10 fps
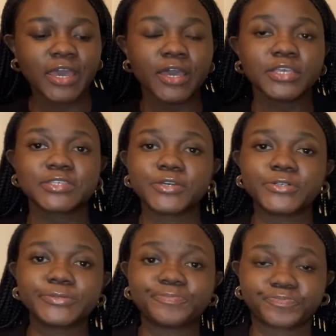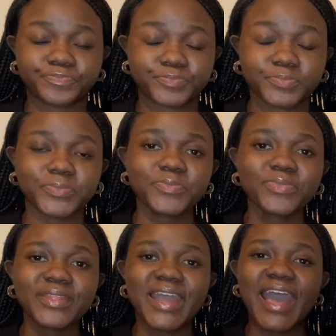So
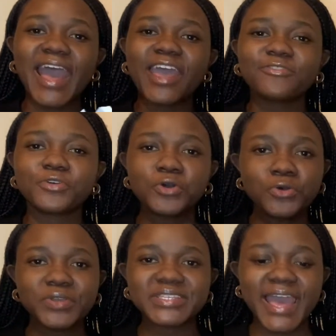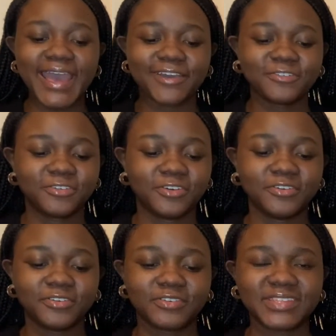I've always have
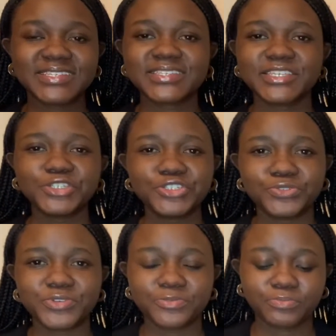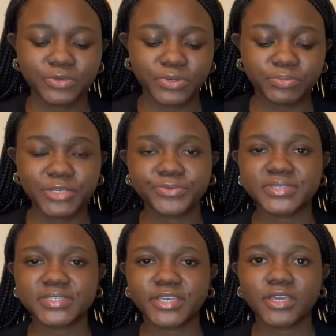this issue with when people
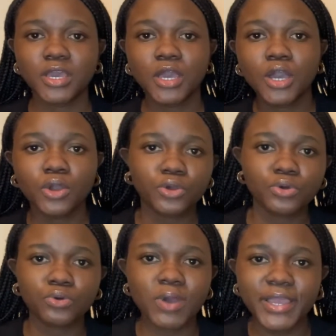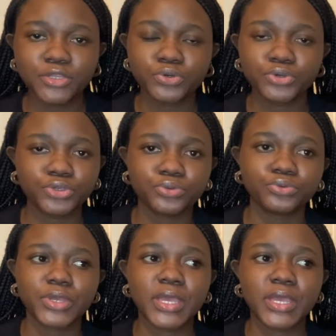say, oh, I know you.